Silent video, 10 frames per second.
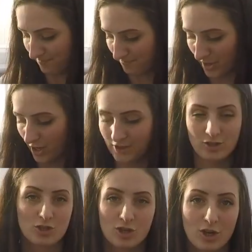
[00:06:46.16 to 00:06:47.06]
But
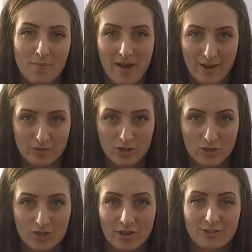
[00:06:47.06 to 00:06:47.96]
just chuck a pair of
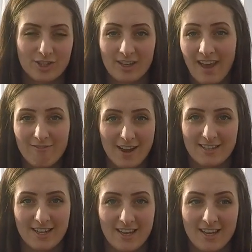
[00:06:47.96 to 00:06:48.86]
shorts on to get
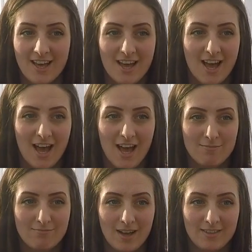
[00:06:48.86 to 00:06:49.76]
ready.
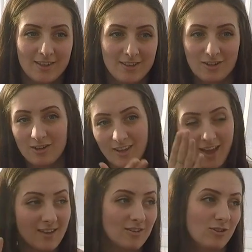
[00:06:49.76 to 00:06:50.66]
And then you're not
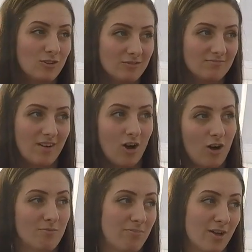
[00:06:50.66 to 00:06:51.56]
getting all
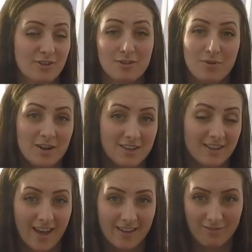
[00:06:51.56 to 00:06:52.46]
hot and bothered while you're
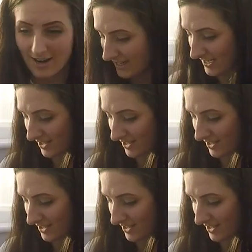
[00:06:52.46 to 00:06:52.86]
getting ready.